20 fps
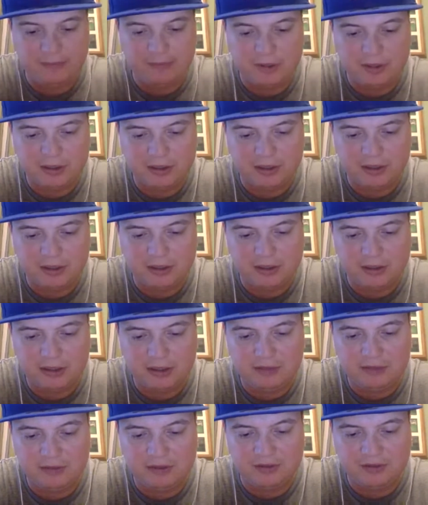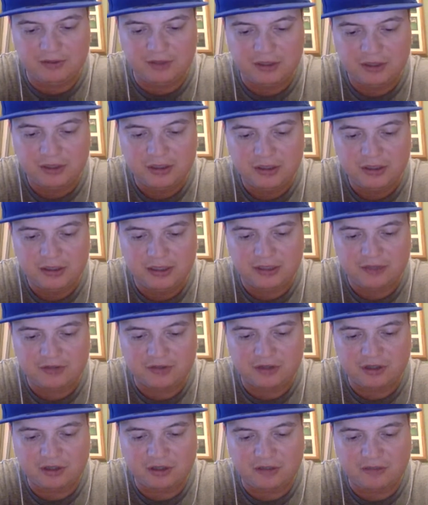But anyways, next
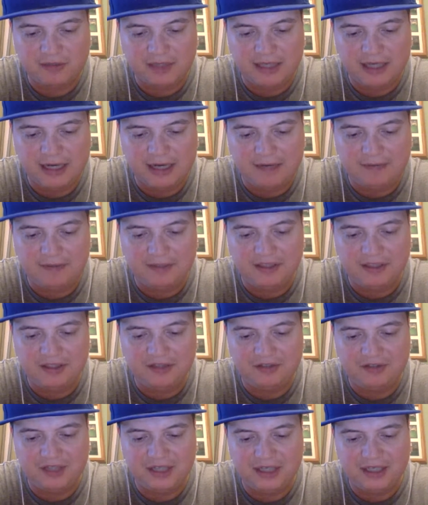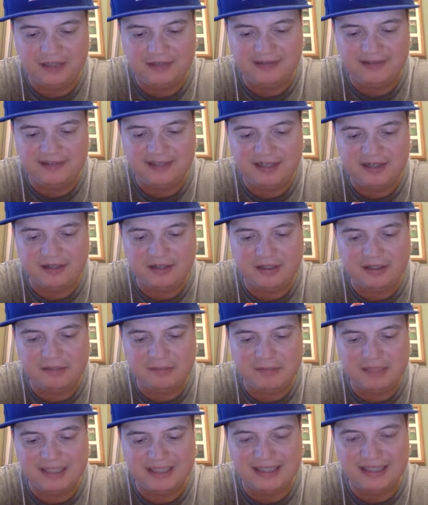card that we have is a Terry
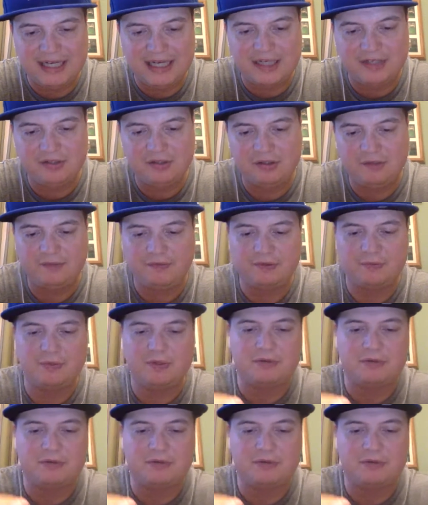McDaniel from the